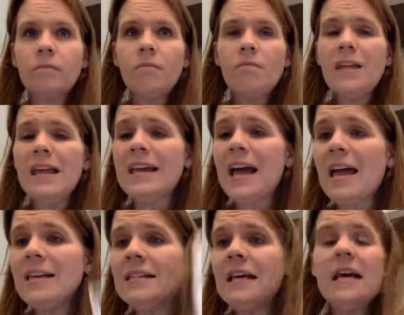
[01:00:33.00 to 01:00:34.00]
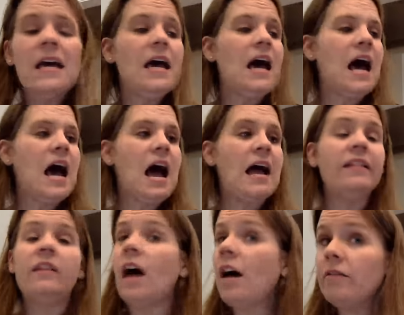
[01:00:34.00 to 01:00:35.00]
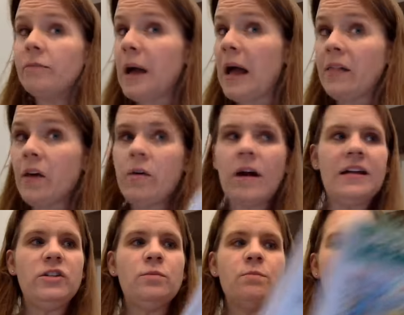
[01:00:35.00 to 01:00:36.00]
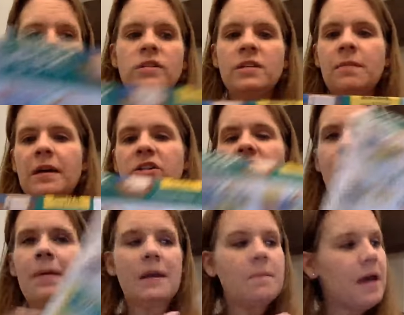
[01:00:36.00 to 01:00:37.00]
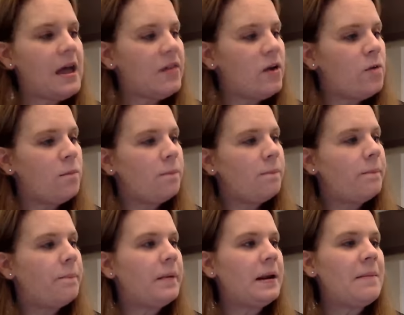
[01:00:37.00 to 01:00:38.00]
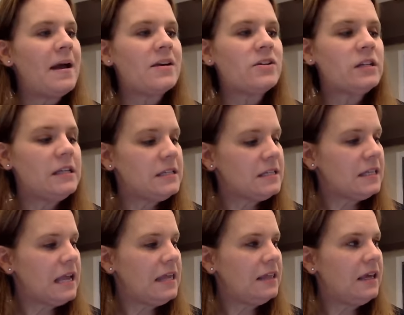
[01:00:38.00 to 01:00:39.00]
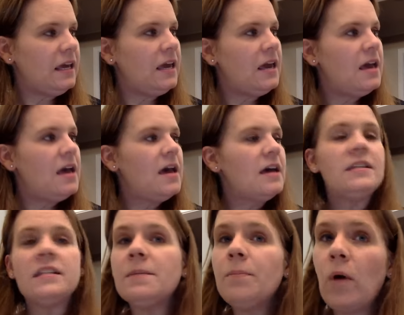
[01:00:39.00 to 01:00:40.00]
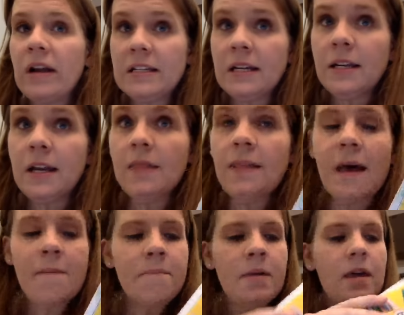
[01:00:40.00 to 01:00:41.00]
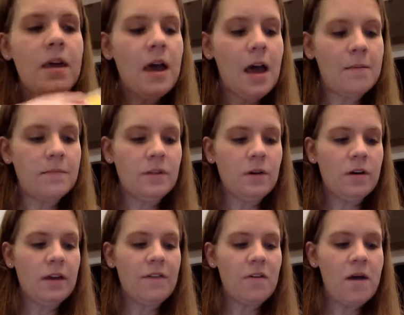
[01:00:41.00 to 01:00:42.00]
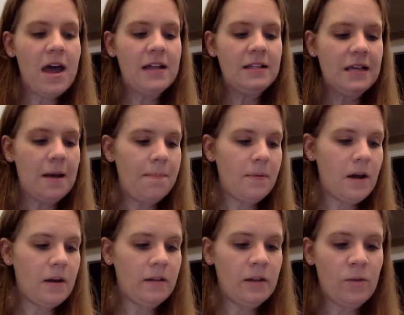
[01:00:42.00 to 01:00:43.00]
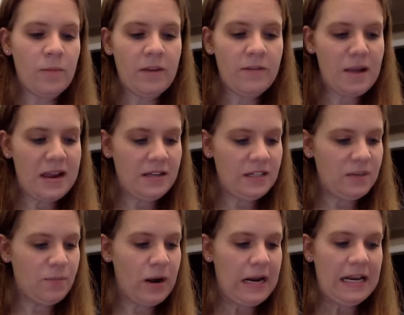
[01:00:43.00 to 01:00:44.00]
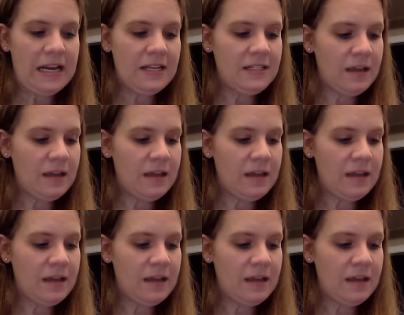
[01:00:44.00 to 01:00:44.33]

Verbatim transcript: And guys, I love Bilo. I do most of my shopping in Bilo, but I'm actually slightly disappointed in them. Um, so I'll give you a heads up on a little bit of my disappointedness.